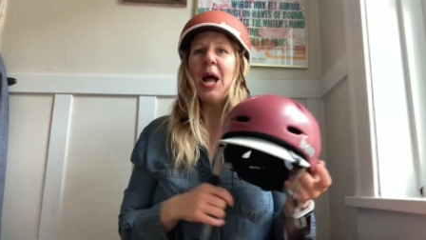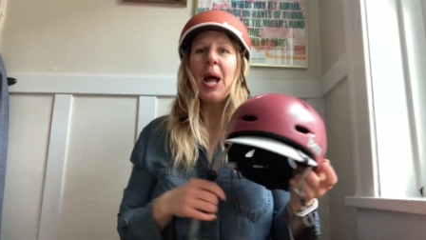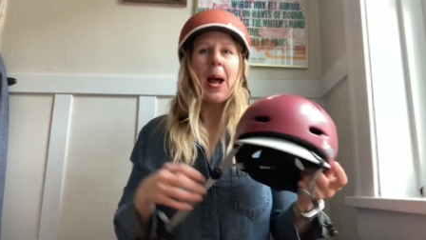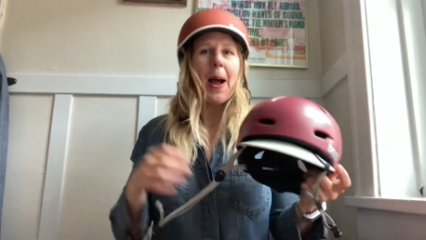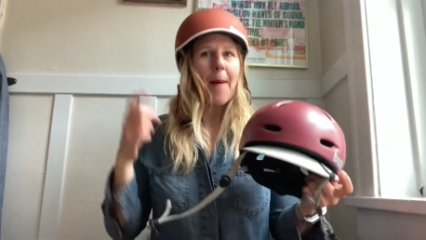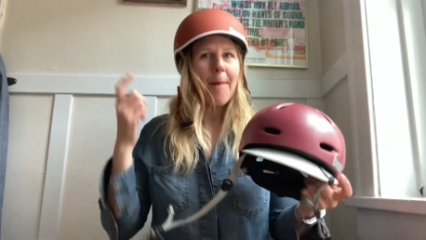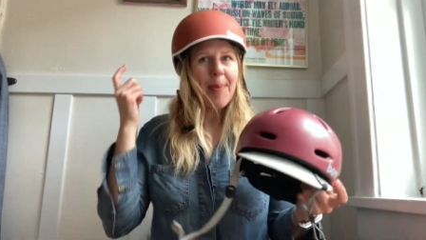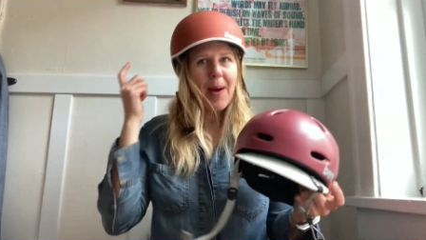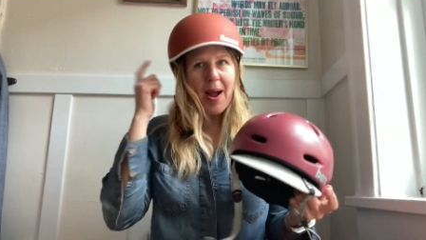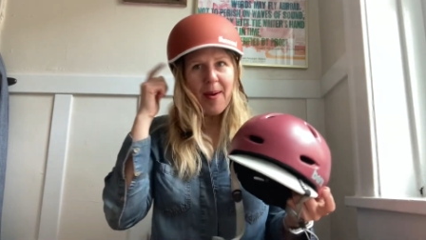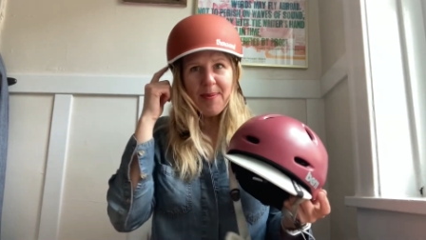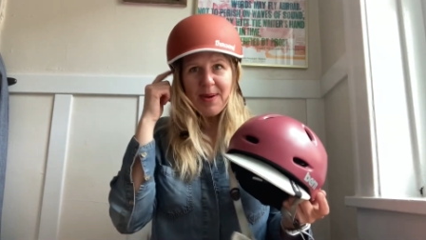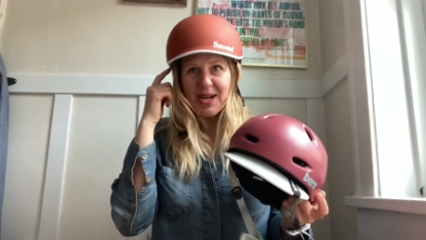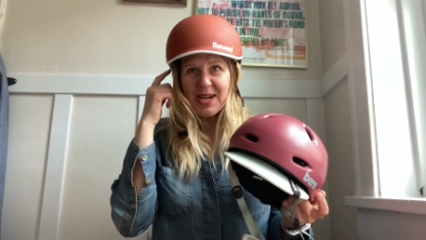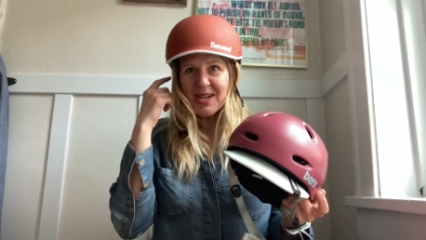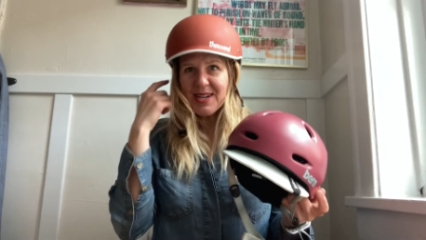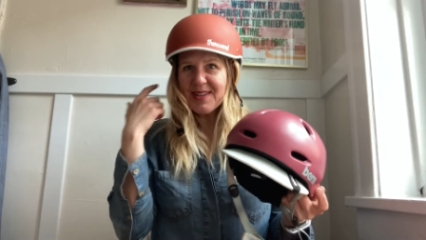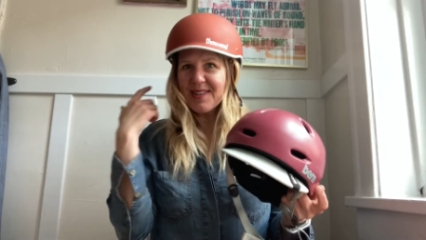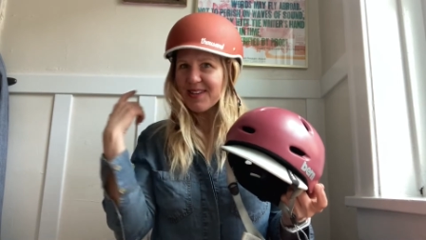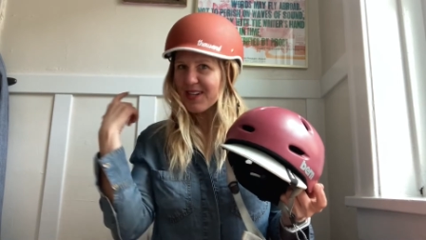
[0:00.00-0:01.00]
I'm probably
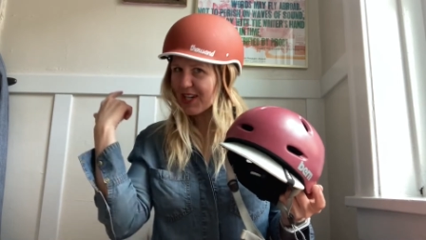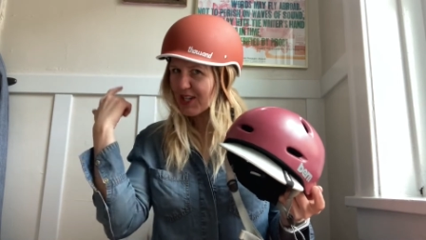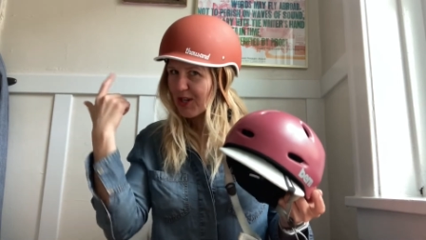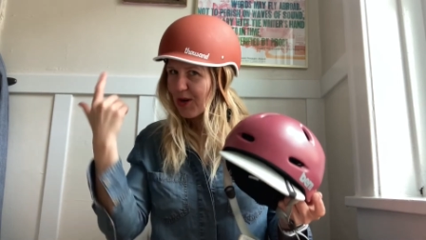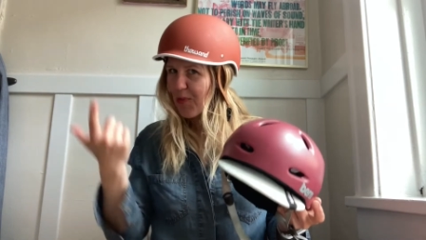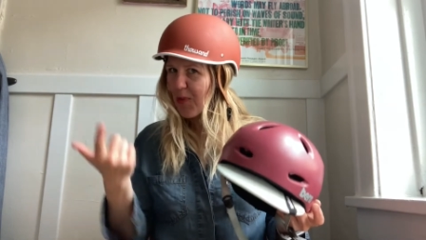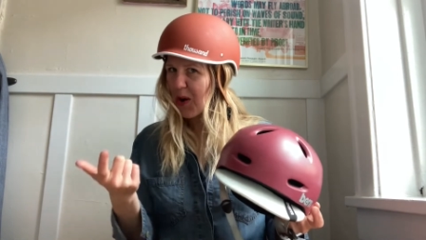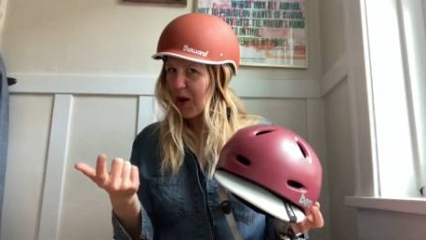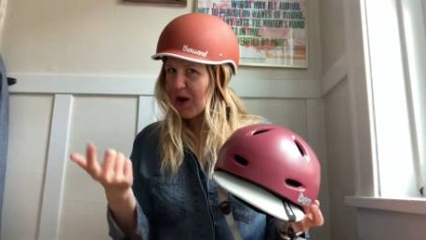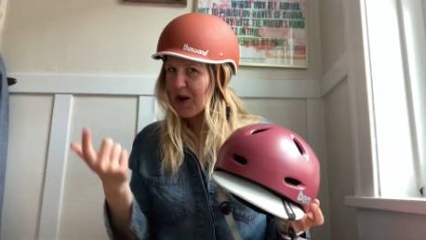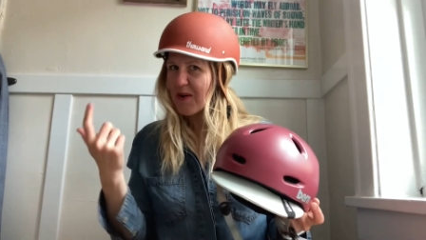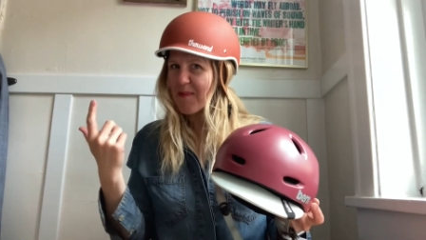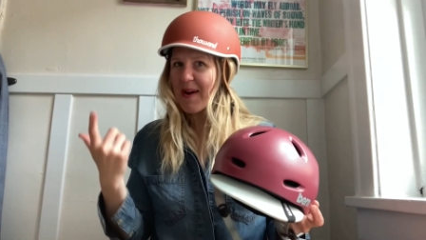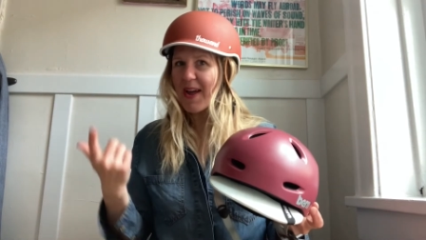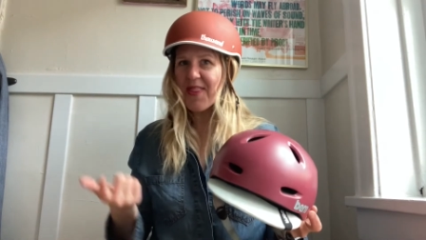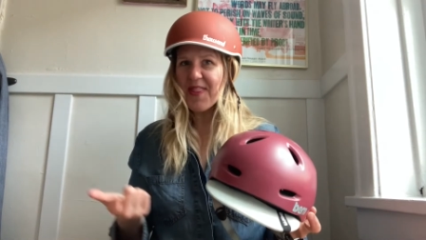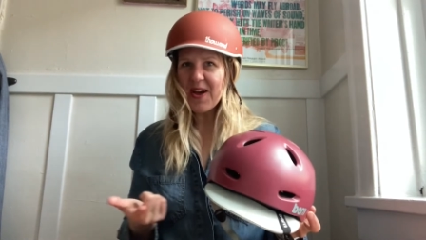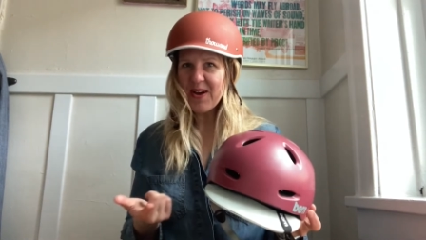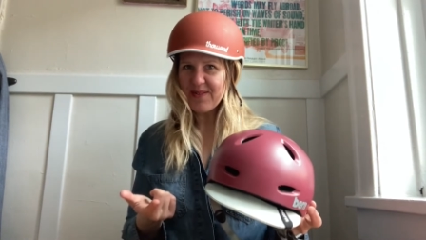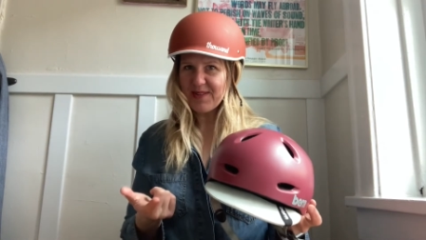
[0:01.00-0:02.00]
going to stick to wearing my
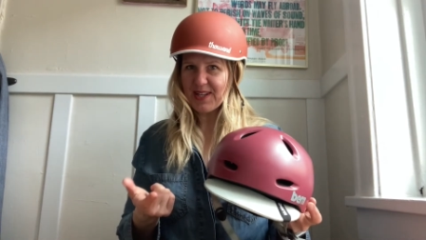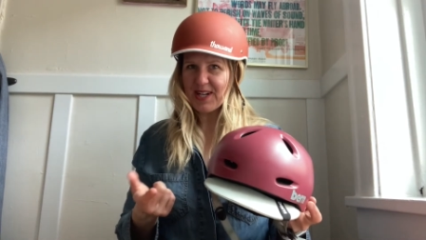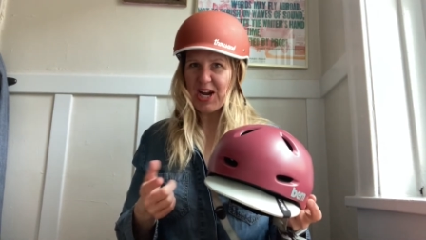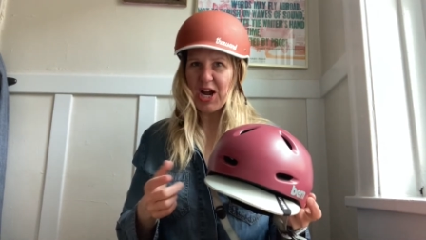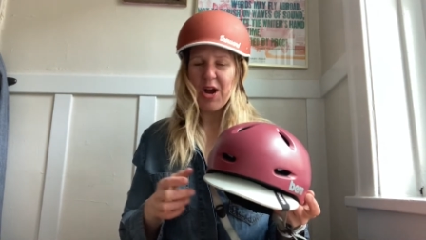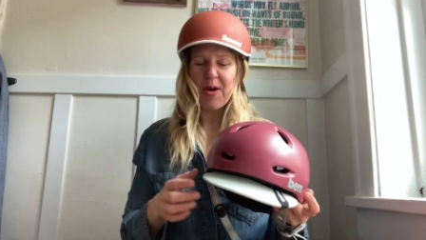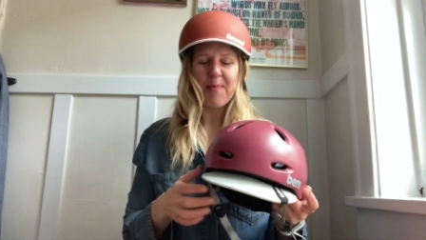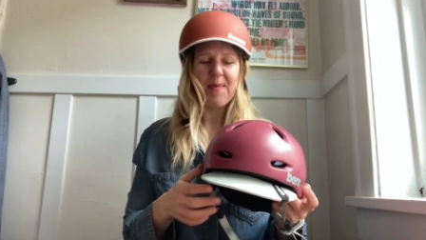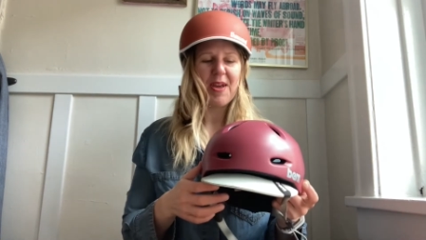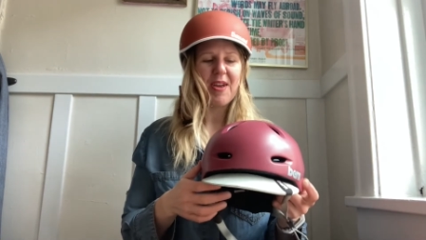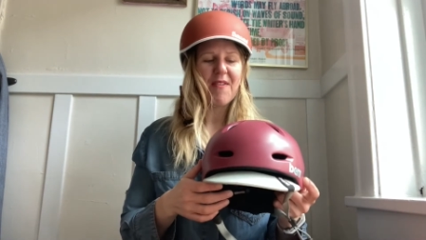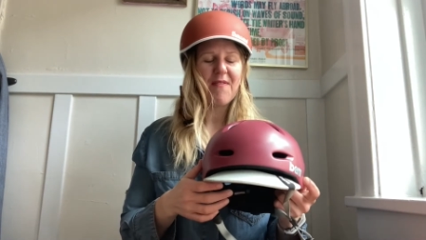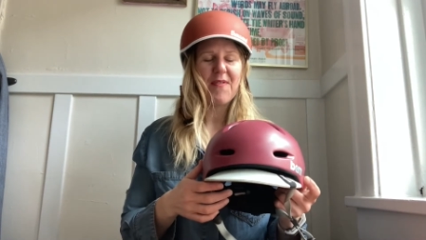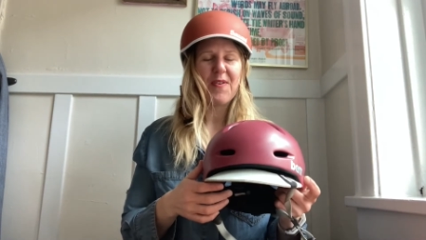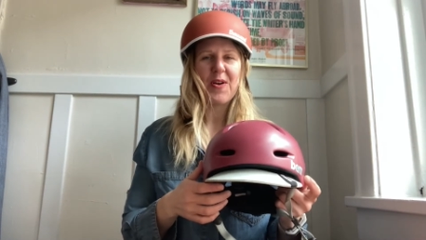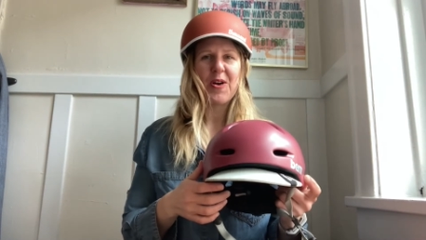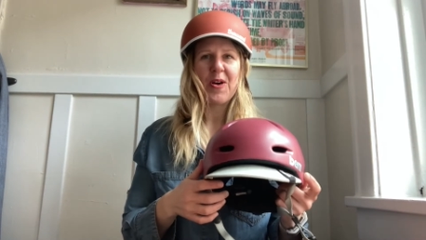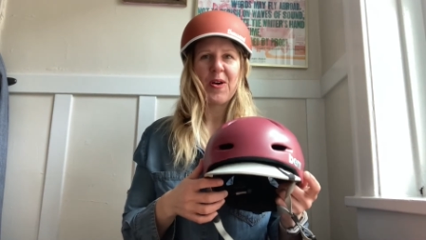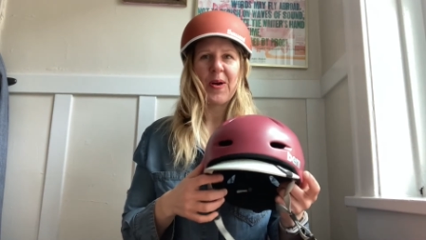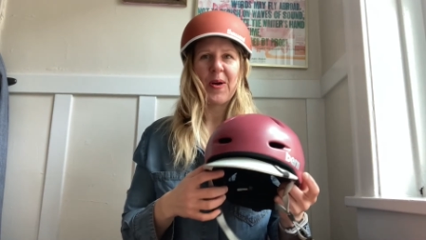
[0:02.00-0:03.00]
1000 helmet
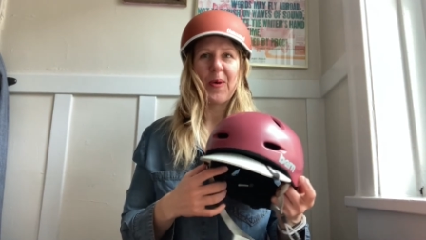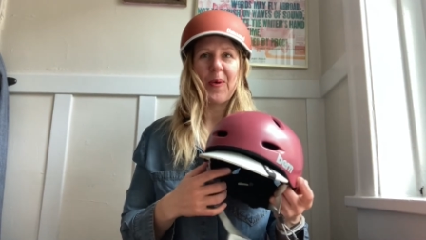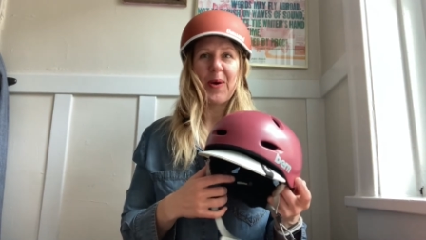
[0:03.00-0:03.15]
for